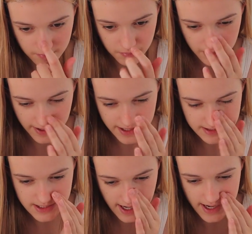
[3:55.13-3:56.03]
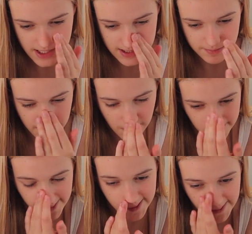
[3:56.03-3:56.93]
Put a tiny bit
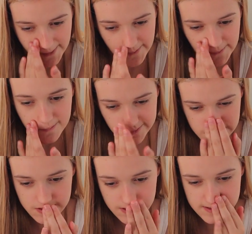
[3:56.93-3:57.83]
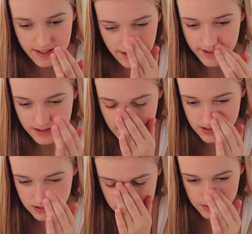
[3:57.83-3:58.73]
on my nose because I like that
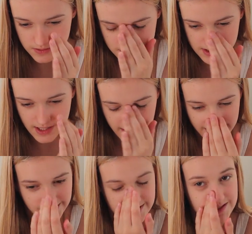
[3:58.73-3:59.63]
sort of slightly